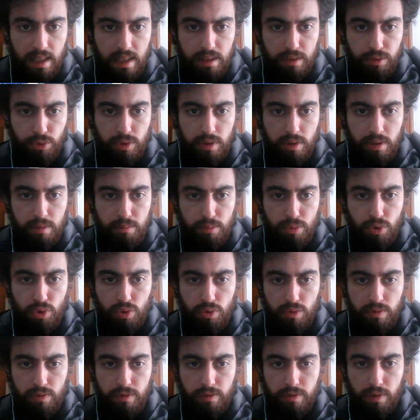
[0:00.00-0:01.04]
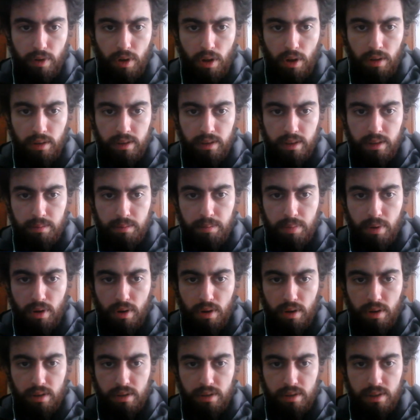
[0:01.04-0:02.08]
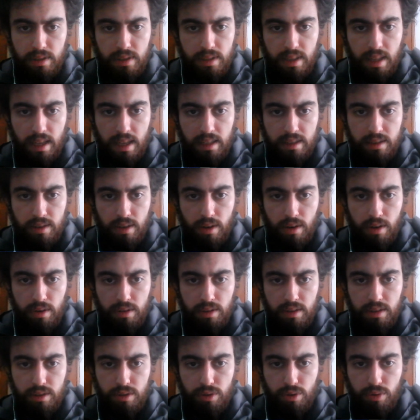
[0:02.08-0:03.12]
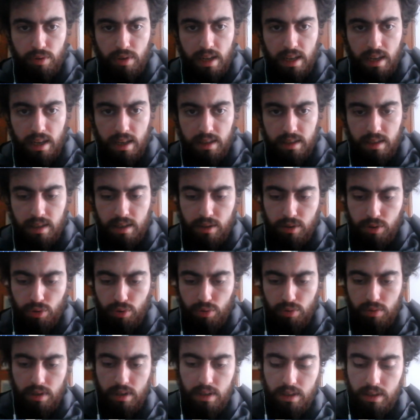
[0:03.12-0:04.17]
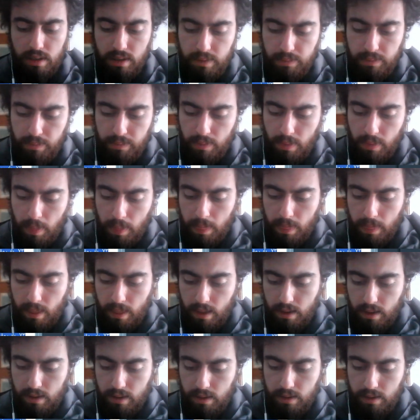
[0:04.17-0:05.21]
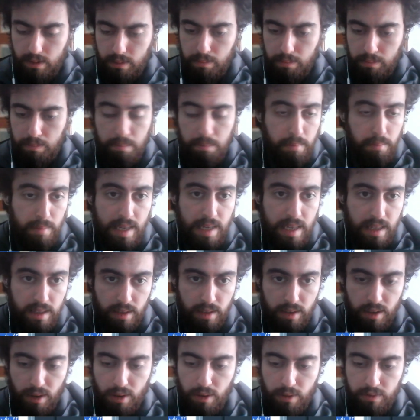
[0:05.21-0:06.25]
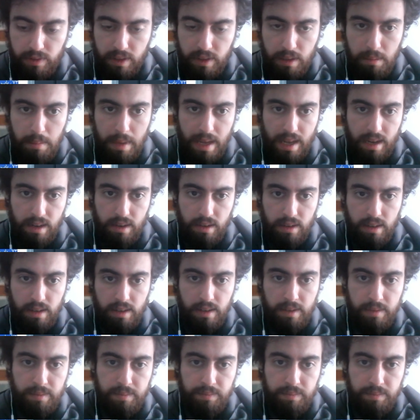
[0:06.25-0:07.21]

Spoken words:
Then remove all the parts that aren't related to the meat of the matter.